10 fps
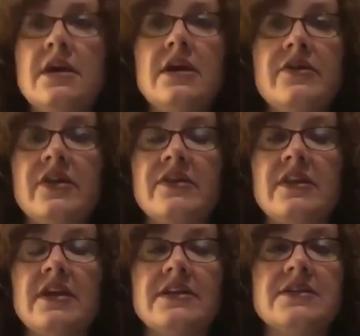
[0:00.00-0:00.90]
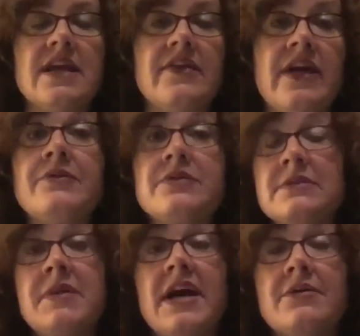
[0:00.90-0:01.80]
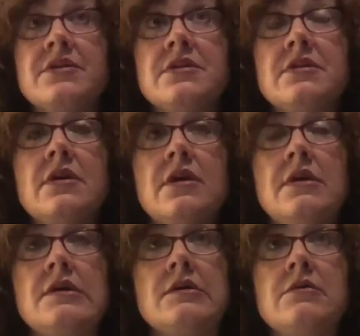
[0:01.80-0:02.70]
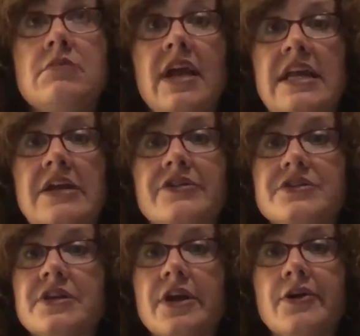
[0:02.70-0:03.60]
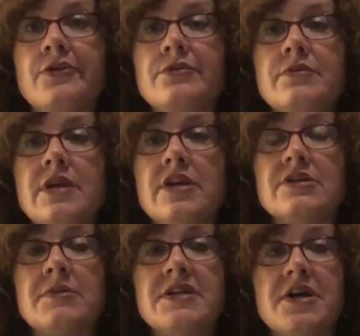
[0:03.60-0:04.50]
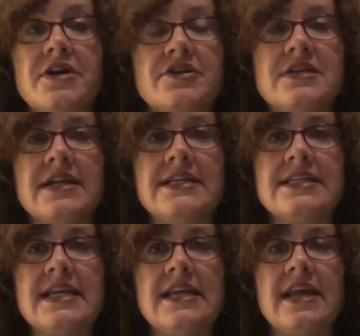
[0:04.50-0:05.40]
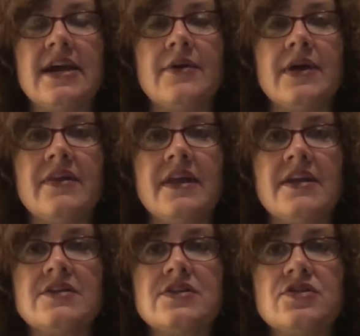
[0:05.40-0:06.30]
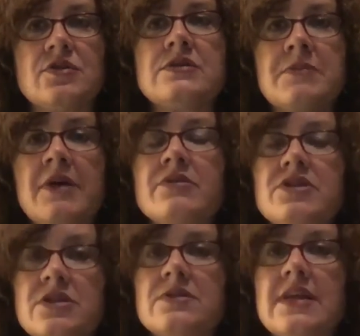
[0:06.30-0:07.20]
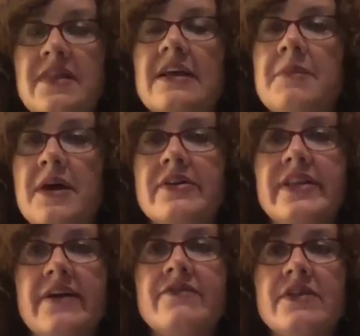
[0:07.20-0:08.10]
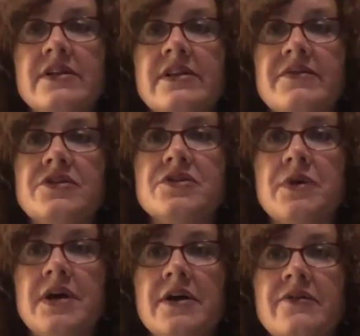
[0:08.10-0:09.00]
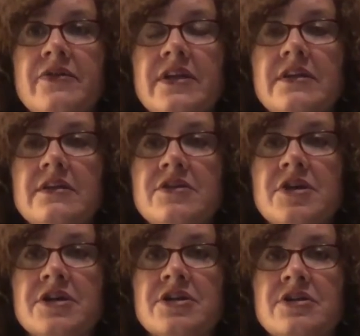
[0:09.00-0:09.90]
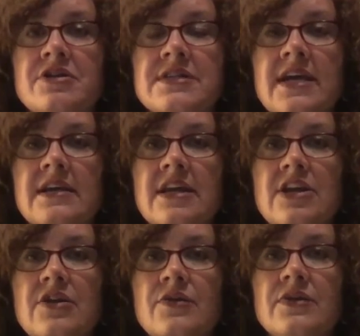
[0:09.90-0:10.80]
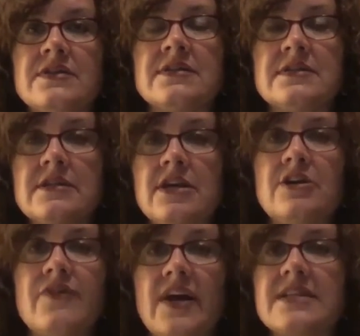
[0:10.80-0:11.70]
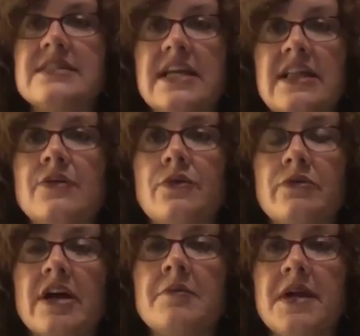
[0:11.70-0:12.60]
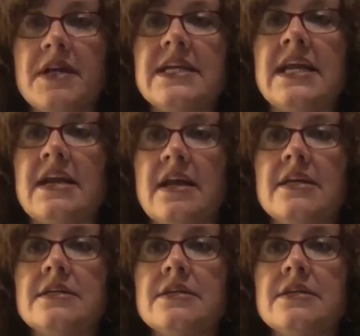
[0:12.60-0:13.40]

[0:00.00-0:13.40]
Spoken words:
and that was about 8 years ago. It was my daughter's 19 now, I think. So it was about when she was, I think, about 11 or 12, that the doctor said, this is a new vaccine that we're recommending, and